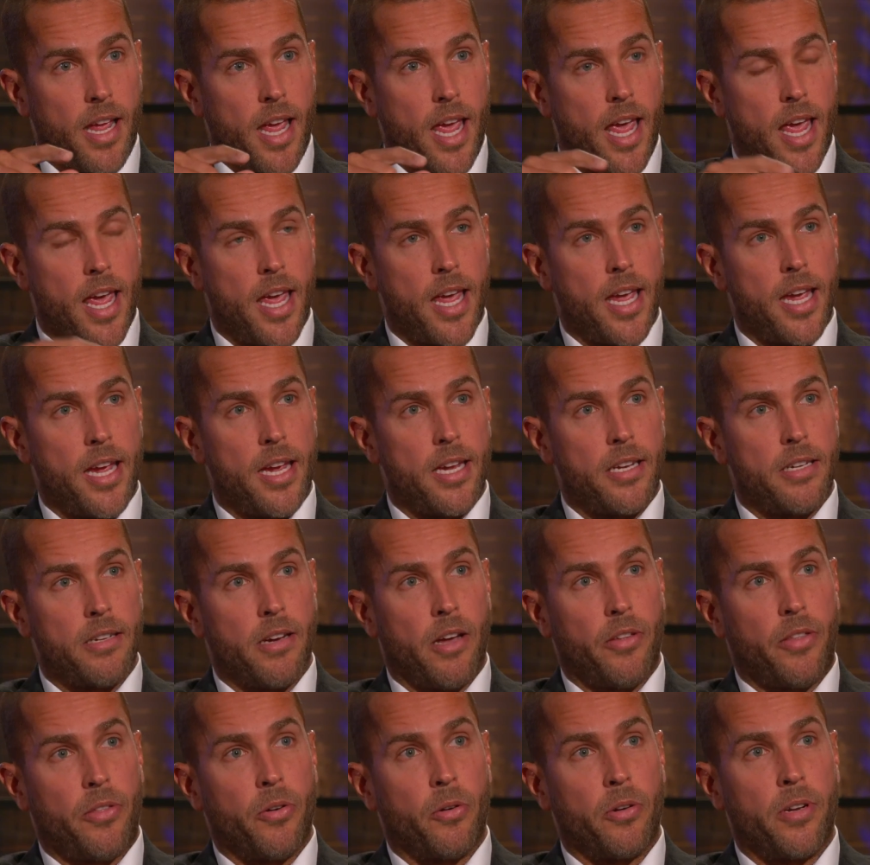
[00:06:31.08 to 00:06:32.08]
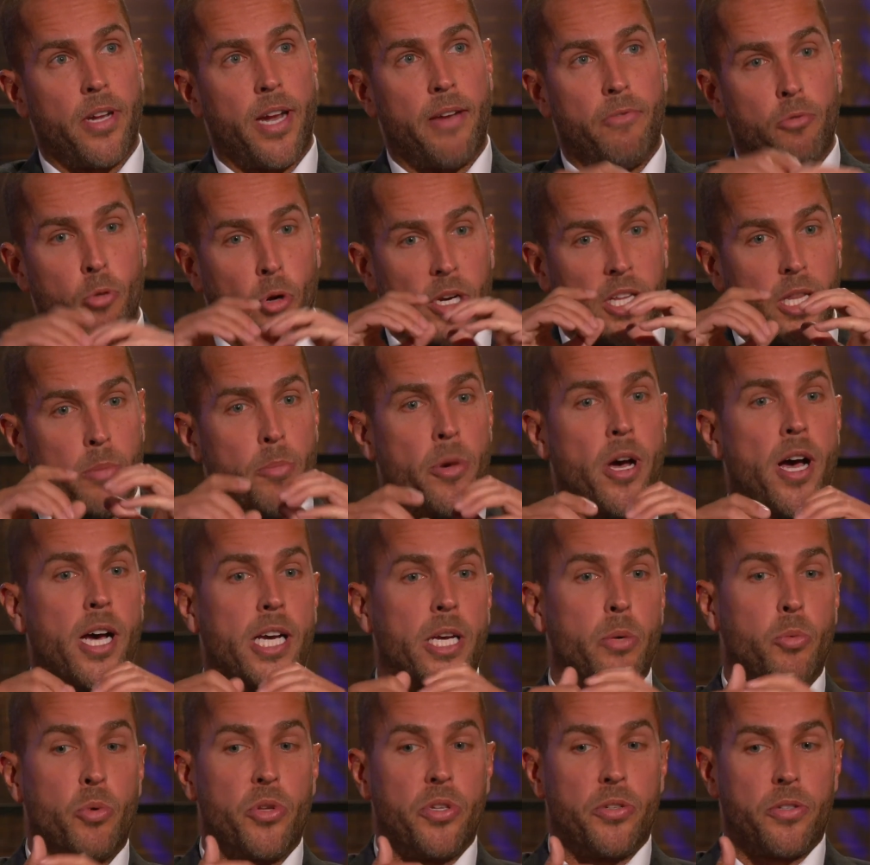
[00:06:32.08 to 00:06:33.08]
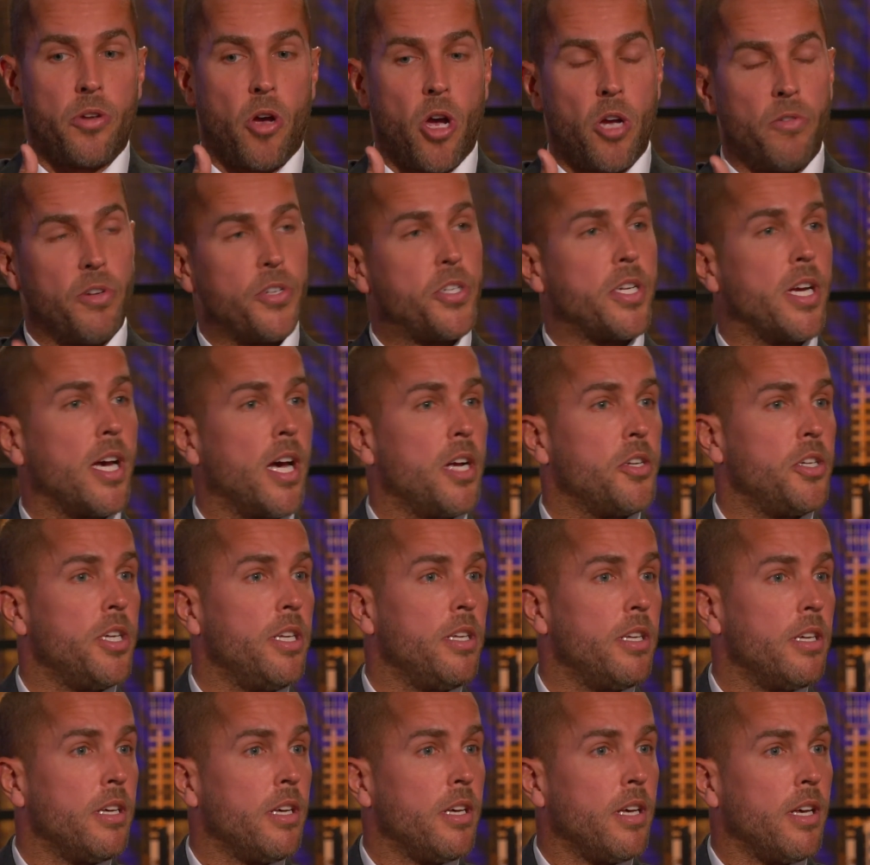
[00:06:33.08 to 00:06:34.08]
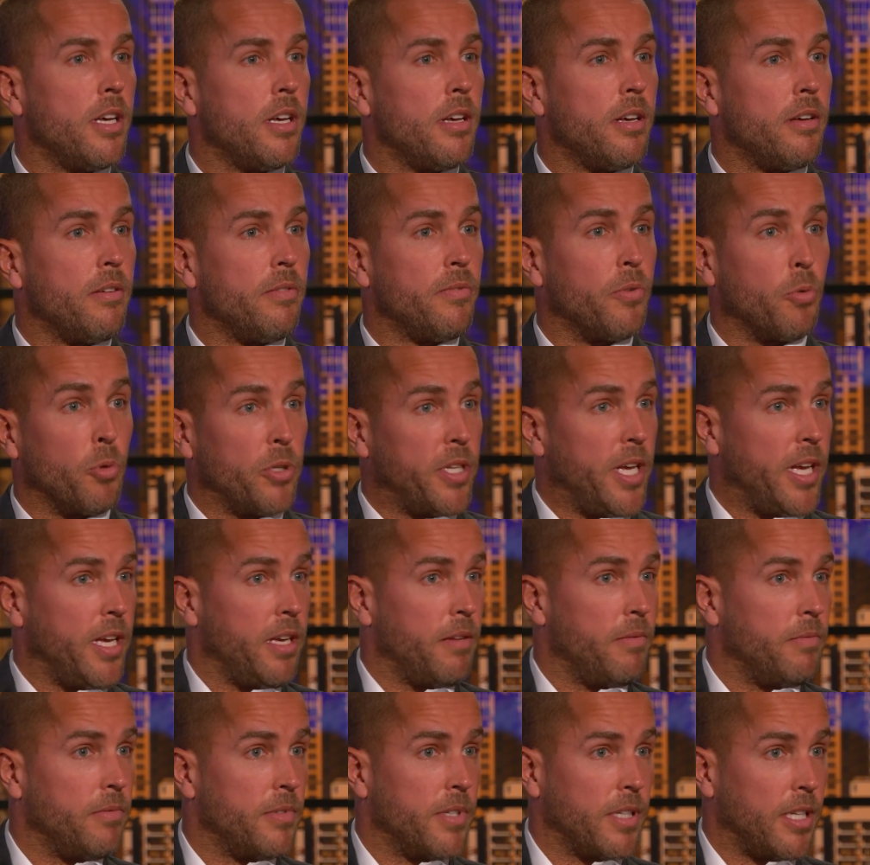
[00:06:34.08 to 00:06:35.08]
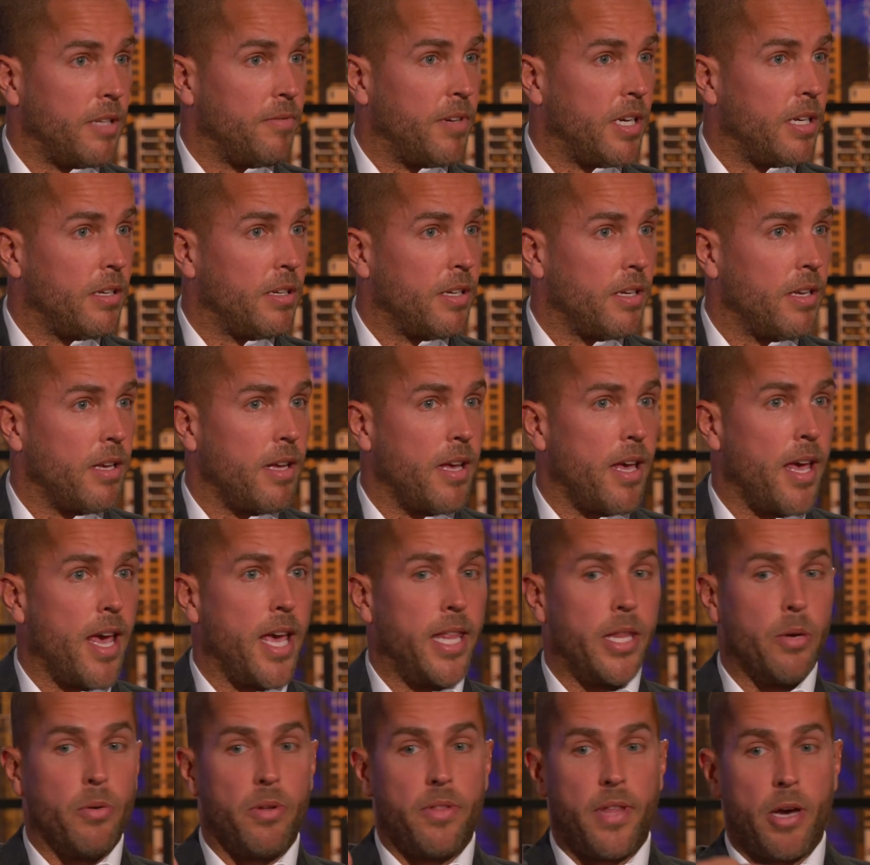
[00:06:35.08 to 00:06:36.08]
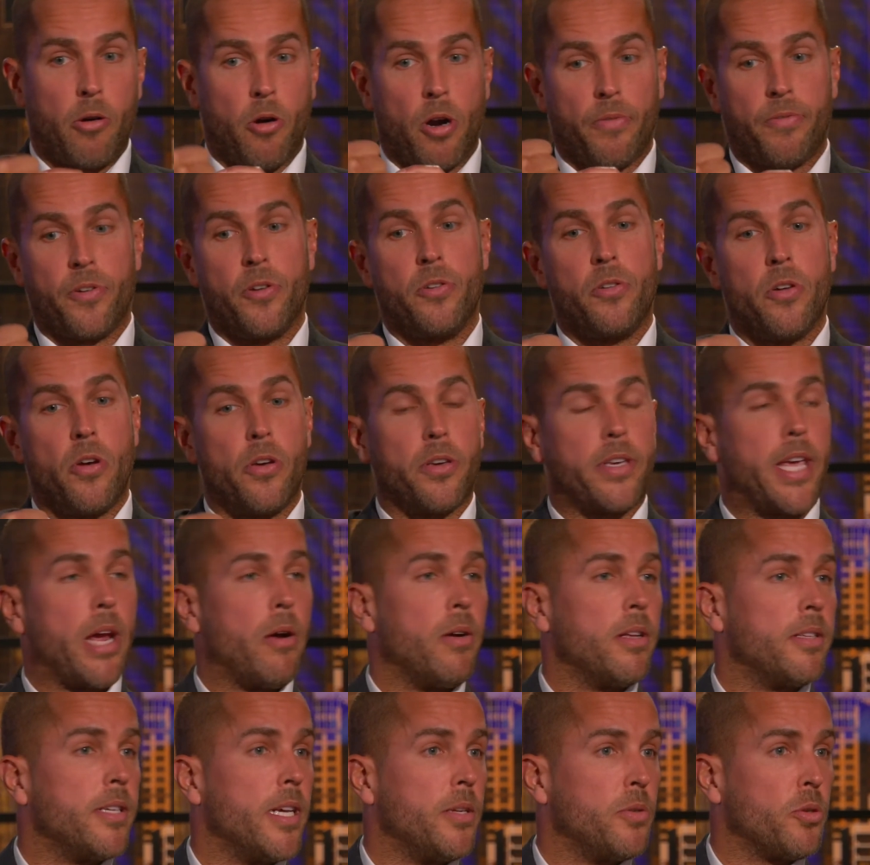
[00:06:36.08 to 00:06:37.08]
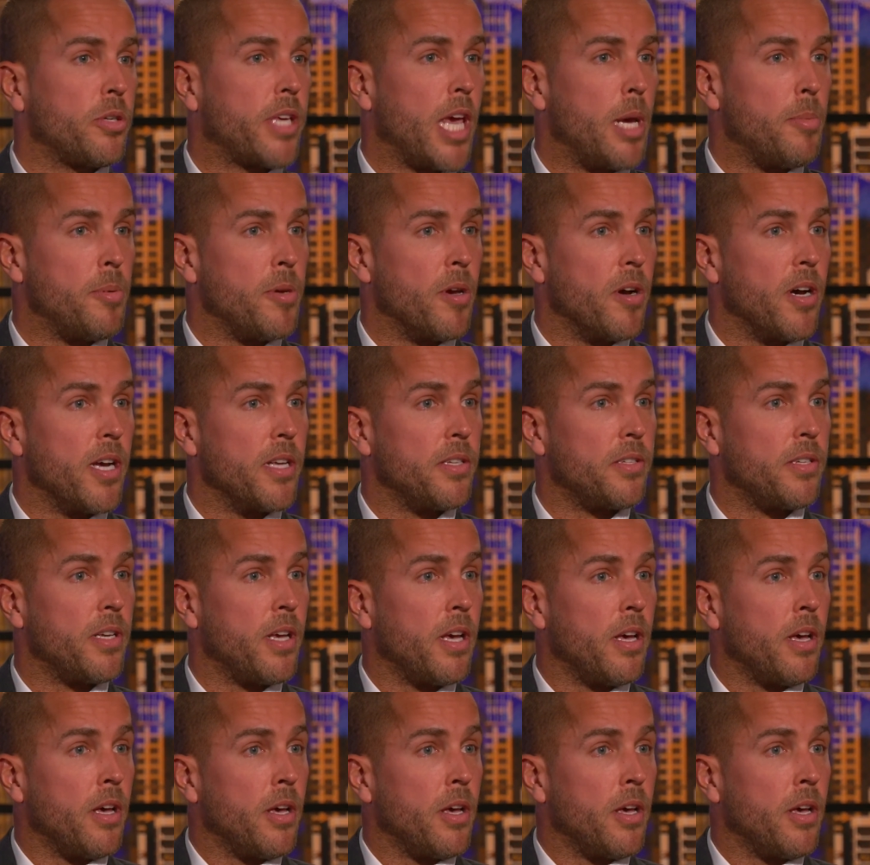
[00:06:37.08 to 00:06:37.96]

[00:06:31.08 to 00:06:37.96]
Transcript: And I thought everyone in the market was overcharging for what they deliver. And they were offering no guarantees or KPIs.